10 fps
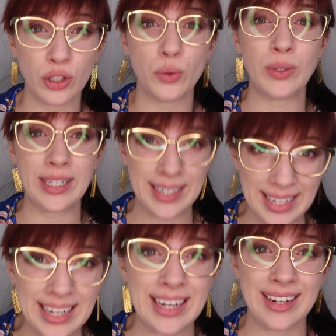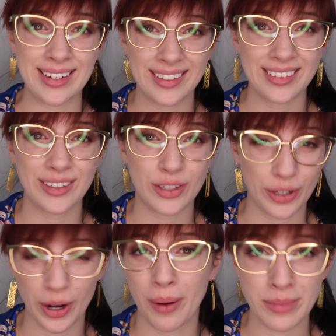You need to
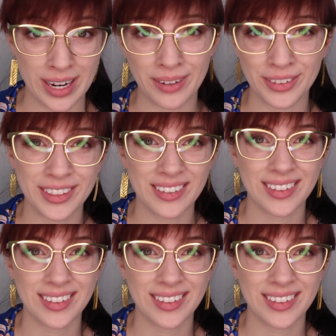calm down.